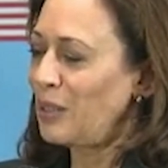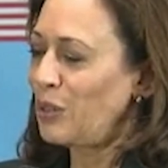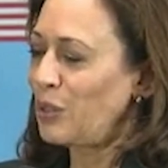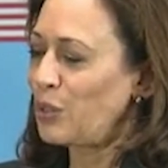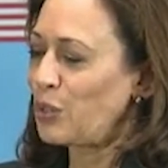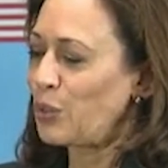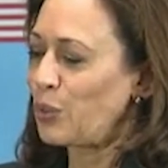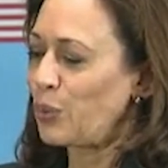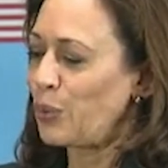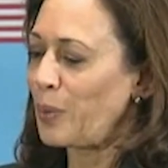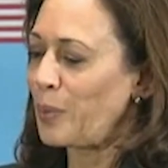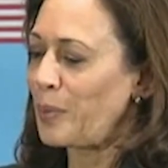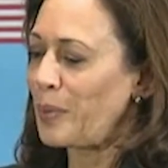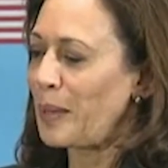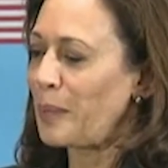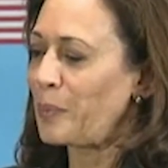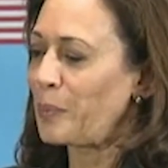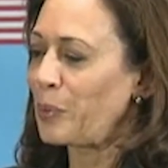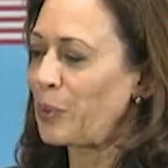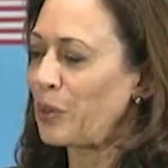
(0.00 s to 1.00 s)
to
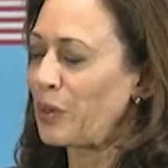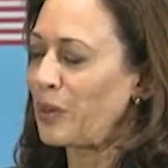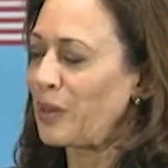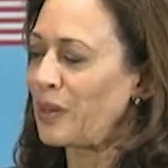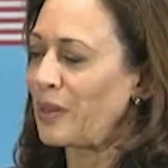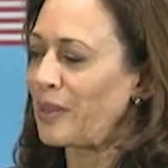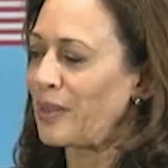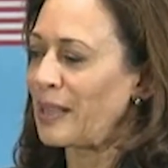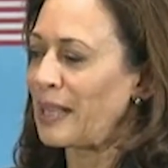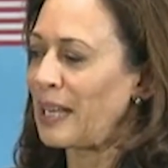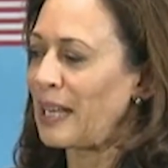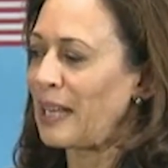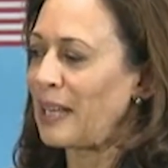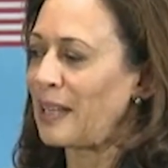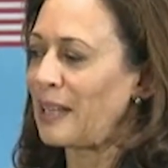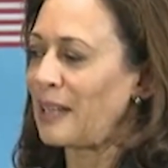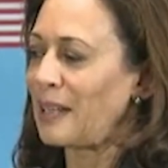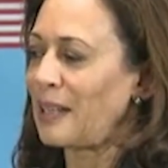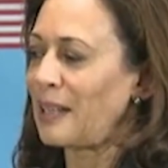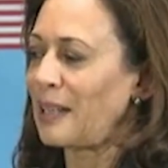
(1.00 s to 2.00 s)
remember that
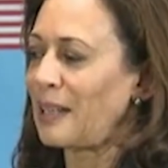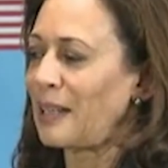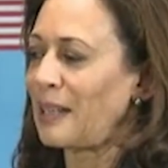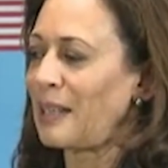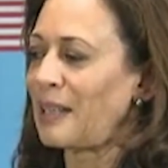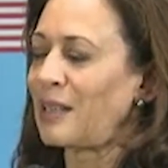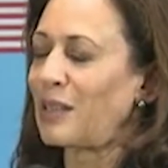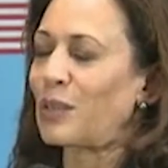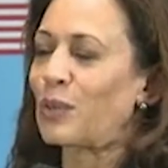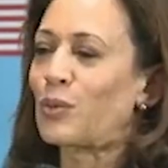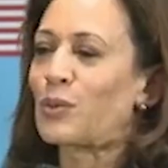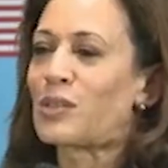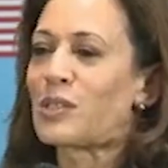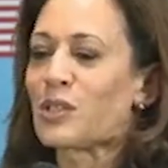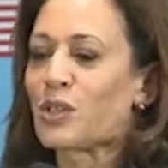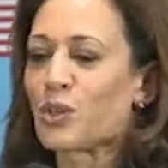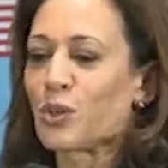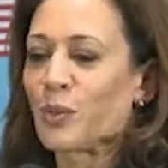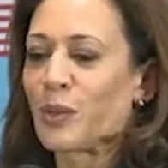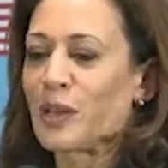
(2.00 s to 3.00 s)
in those
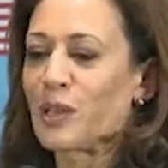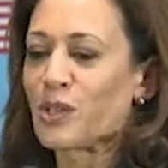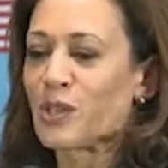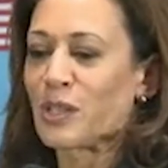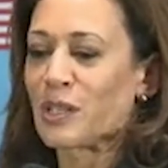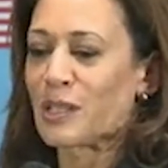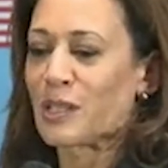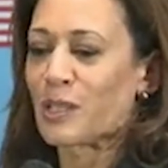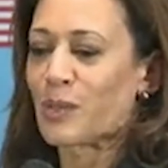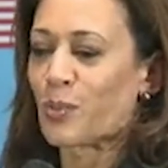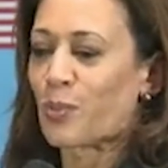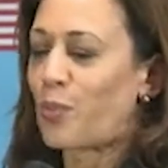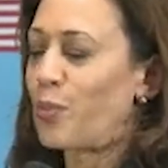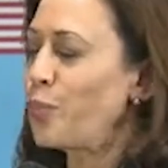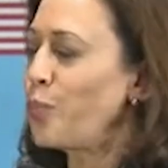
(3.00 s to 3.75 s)
situations,